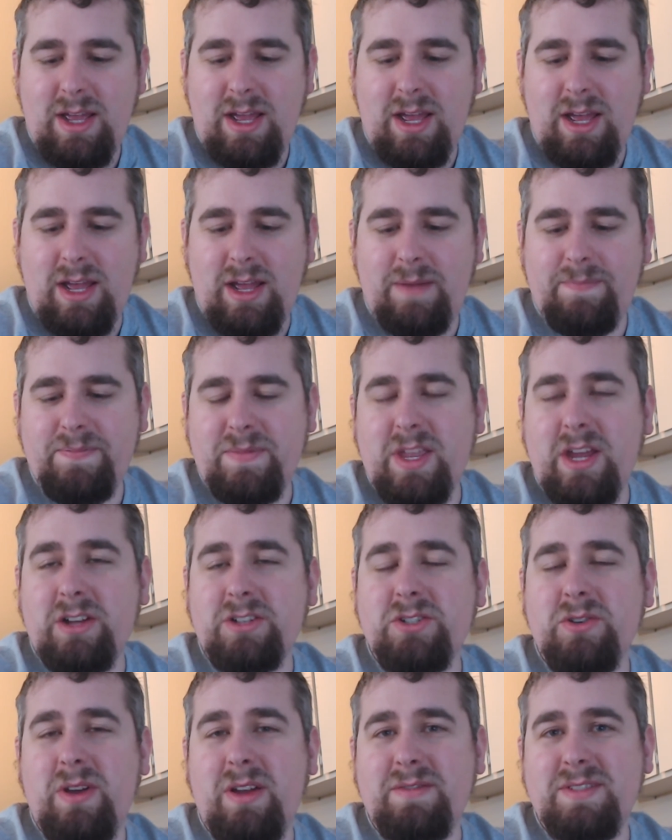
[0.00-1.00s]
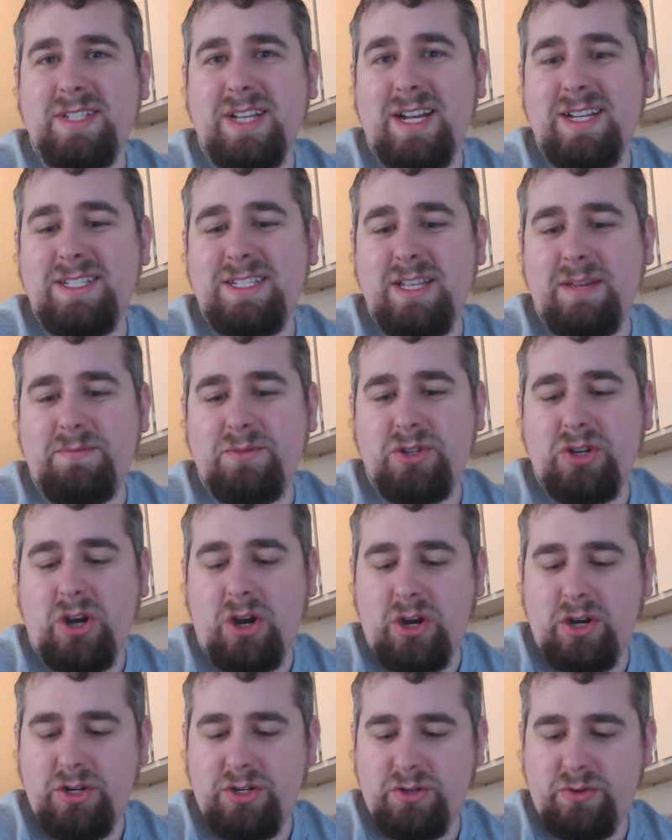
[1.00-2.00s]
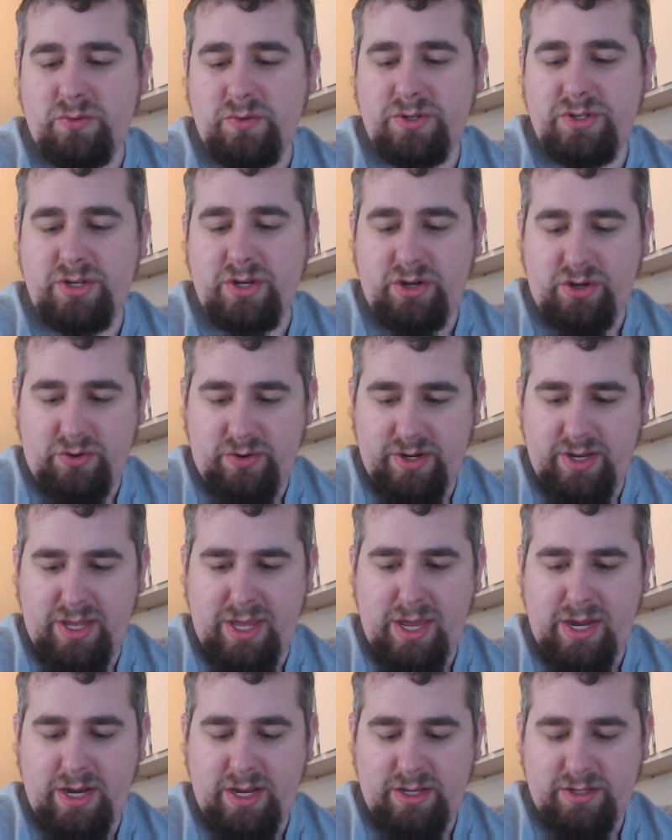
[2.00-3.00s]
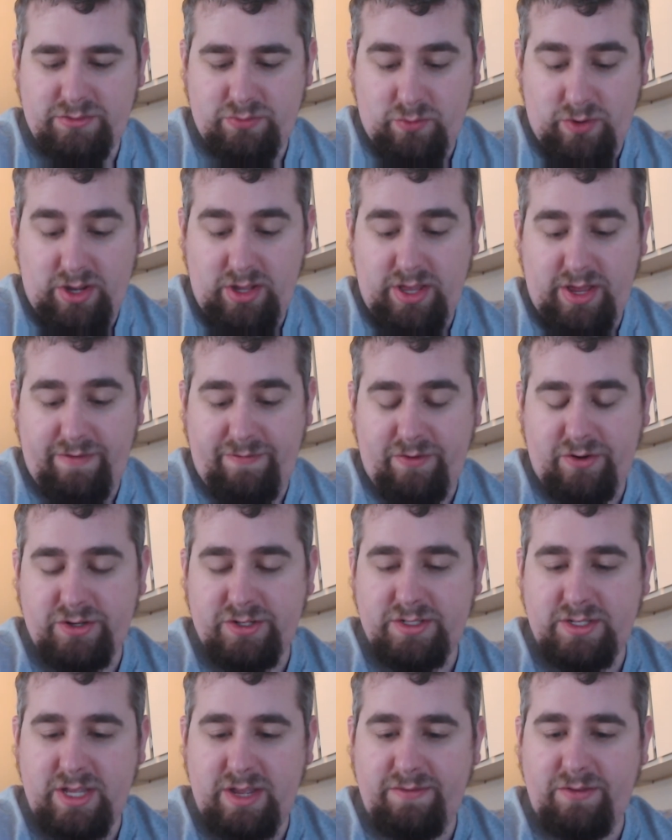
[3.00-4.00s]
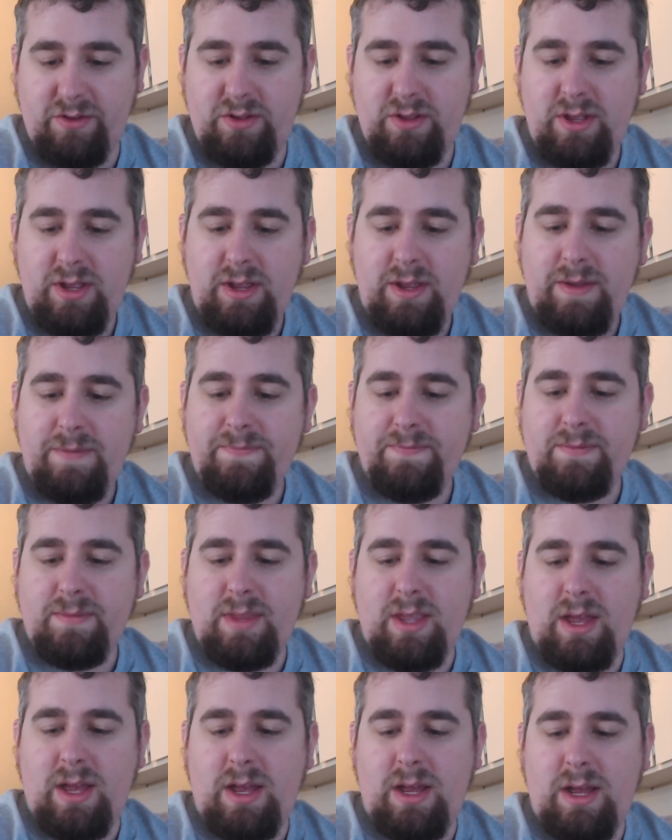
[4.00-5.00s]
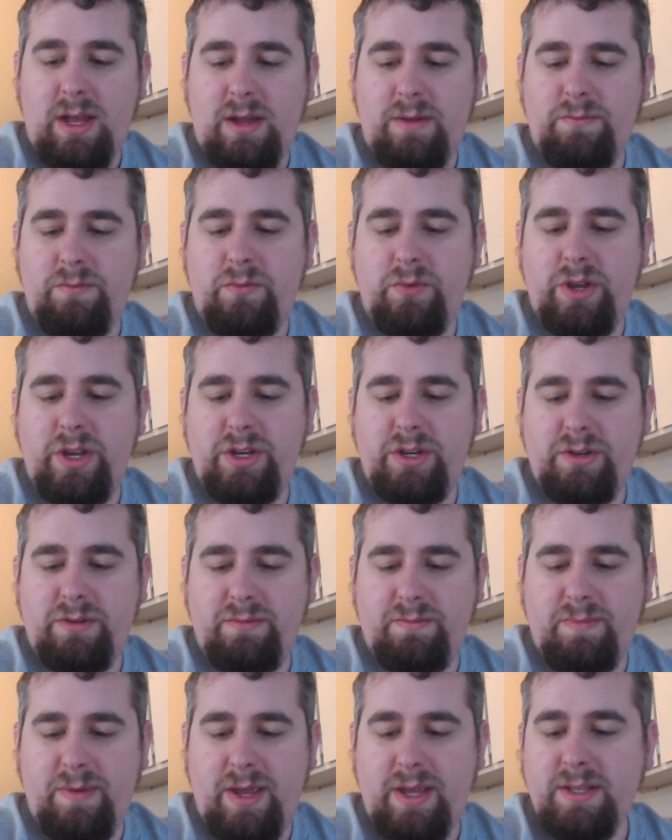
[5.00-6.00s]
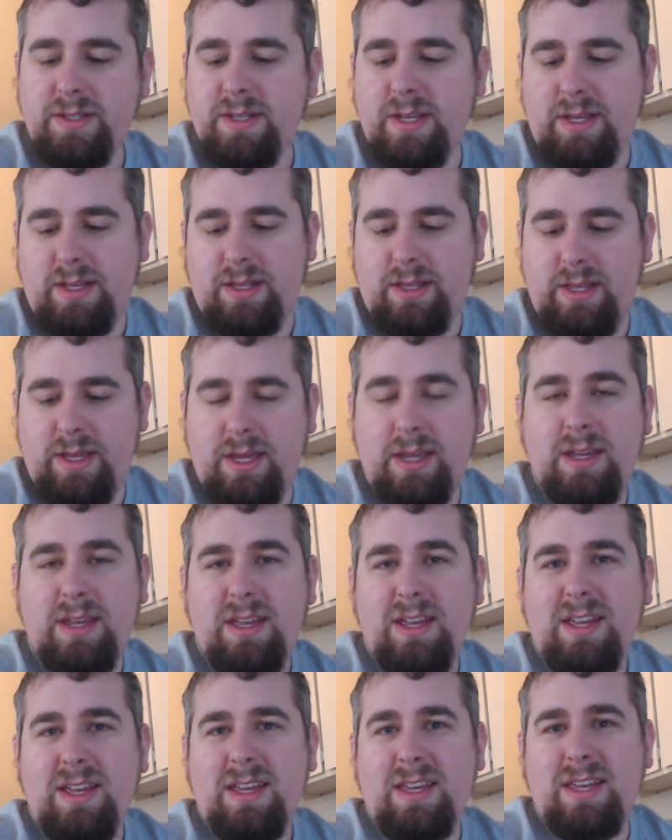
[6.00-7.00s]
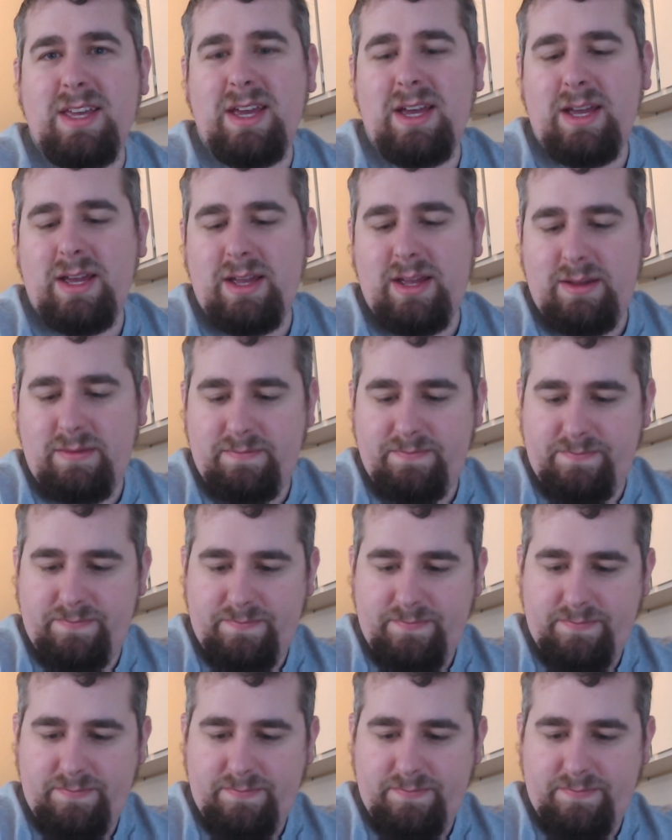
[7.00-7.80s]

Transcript: Um, they also have sidestep charge, which they're going to get as well at first level, um, which basically, um,